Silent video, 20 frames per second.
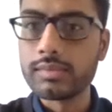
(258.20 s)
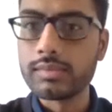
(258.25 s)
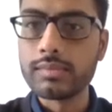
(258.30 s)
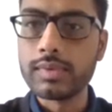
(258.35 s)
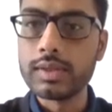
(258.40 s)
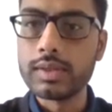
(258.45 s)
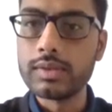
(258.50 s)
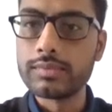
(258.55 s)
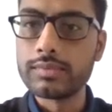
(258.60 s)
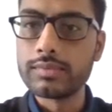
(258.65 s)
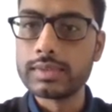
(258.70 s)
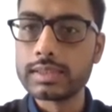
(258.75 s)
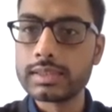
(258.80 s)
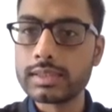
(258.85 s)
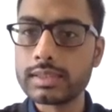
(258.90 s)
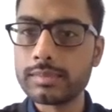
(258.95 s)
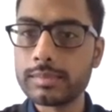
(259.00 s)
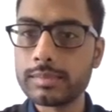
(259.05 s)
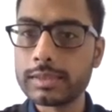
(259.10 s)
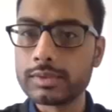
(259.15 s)
Value of this
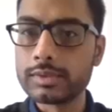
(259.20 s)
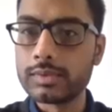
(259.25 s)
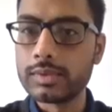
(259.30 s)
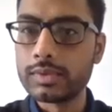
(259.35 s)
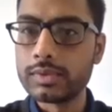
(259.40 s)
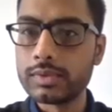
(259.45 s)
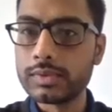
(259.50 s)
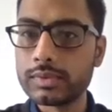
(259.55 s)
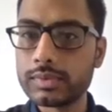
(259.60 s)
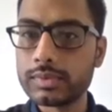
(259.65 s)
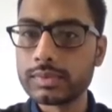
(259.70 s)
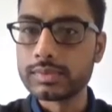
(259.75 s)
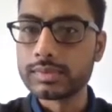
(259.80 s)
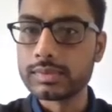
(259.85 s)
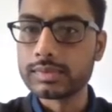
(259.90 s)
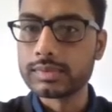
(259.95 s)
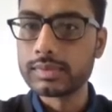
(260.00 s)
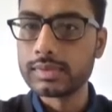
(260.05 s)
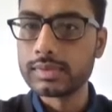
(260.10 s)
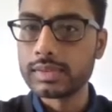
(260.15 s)
term is equal to
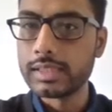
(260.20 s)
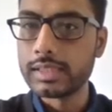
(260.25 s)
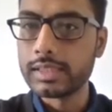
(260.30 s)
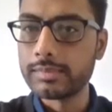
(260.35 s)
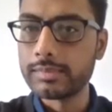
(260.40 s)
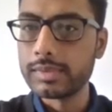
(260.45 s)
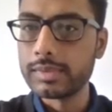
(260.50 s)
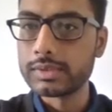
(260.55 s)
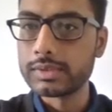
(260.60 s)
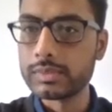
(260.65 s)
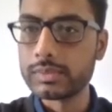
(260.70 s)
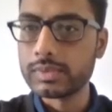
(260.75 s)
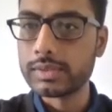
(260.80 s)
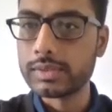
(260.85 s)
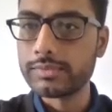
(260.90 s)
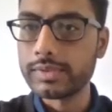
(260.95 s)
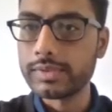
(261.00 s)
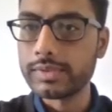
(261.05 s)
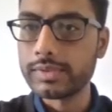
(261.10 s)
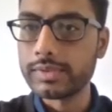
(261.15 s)
n plus 1
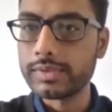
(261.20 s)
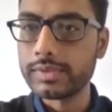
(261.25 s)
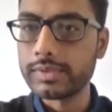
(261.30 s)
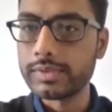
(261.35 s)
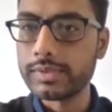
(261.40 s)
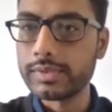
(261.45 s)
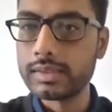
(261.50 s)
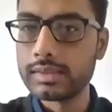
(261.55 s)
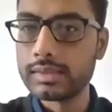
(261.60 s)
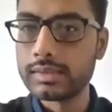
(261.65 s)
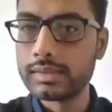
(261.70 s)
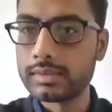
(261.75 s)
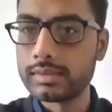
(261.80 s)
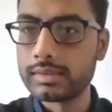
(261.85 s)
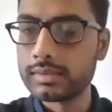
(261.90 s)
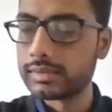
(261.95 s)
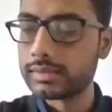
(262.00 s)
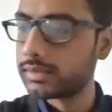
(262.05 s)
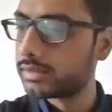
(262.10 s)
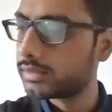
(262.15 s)
factorial
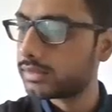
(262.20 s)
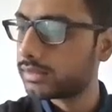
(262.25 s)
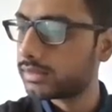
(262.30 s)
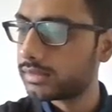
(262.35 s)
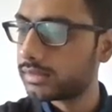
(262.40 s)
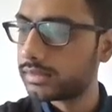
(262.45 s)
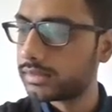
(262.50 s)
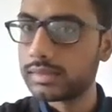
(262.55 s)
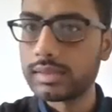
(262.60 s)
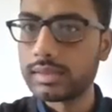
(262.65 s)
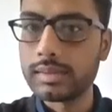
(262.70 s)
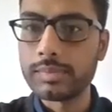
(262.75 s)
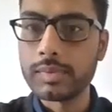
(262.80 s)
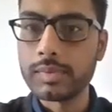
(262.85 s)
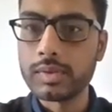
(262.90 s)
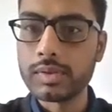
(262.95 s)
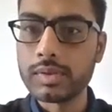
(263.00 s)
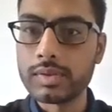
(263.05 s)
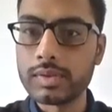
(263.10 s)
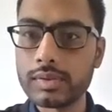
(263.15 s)

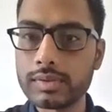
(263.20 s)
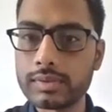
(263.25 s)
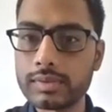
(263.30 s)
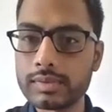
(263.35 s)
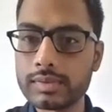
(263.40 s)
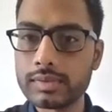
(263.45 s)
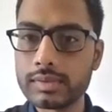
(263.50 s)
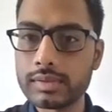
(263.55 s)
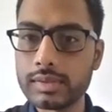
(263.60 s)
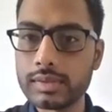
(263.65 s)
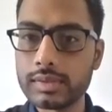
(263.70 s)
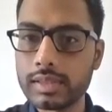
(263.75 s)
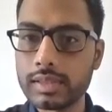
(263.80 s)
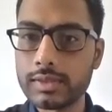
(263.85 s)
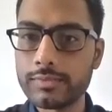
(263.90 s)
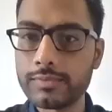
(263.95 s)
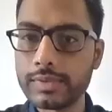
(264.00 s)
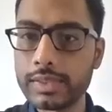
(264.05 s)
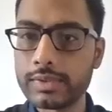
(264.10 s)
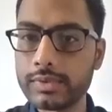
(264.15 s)
upon
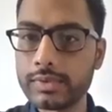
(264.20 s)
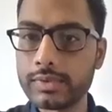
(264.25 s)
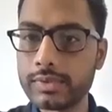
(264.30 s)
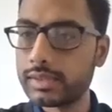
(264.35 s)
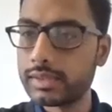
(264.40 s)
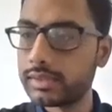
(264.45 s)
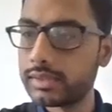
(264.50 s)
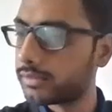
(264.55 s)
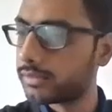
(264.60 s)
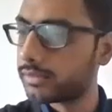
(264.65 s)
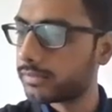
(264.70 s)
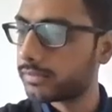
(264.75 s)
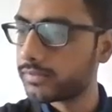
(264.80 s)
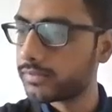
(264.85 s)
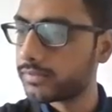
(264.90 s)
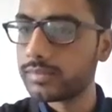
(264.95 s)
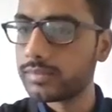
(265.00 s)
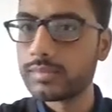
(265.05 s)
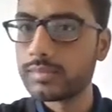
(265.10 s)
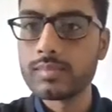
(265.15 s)
r factorial
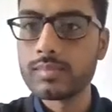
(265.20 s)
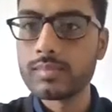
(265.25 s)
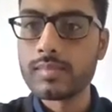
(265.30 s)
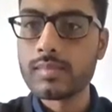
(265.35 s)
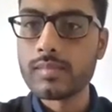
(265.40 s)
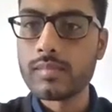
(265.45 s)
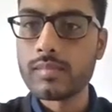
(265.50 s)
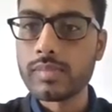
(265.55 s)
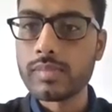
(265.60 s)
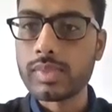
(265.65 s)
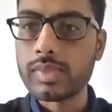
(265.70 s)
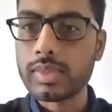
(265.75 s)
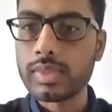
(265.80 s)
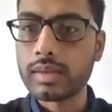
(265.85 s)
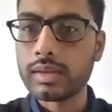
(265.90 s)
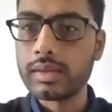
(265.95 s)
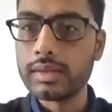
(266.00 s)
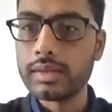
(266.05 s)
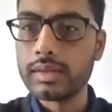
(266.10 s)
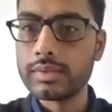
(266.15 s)

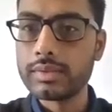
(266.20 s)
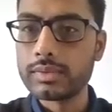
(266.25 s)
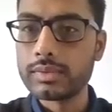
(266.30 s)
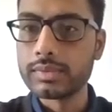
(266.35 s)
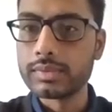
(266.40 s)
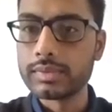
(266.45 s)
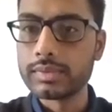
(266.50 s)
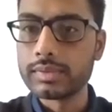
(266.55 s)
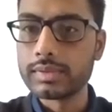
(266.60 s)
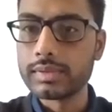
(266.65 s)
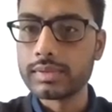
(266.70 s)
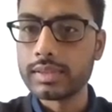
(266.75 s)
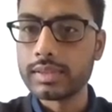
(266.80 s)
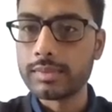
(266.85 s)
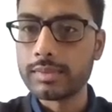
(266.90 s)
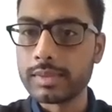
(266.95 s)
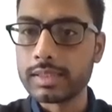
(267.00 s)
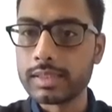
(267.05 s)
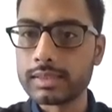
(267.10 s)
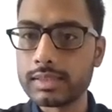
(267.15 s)
into n
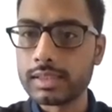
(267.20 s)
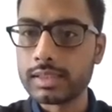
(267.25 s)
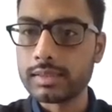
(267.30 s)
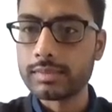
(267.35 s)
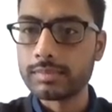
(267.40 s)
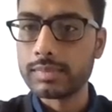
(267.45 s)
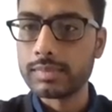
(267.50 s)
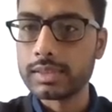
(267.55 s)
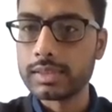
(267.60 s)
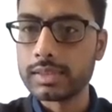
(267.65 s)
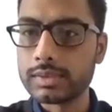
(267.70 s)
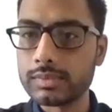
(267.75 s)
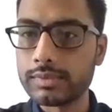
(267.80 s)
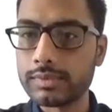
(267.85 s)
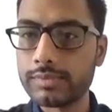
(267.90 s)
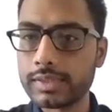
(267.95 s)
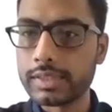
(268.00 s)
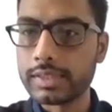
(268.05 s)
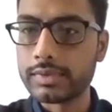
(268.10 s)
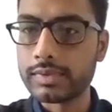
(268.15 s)
minus r plus 1
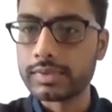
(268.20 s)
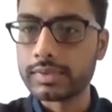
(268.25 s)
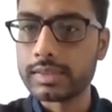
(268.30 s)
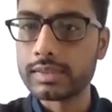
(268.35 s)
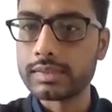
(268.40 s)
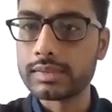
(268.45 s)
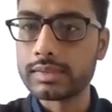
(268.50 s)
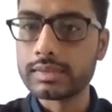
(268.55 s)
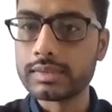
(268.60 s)
factorial.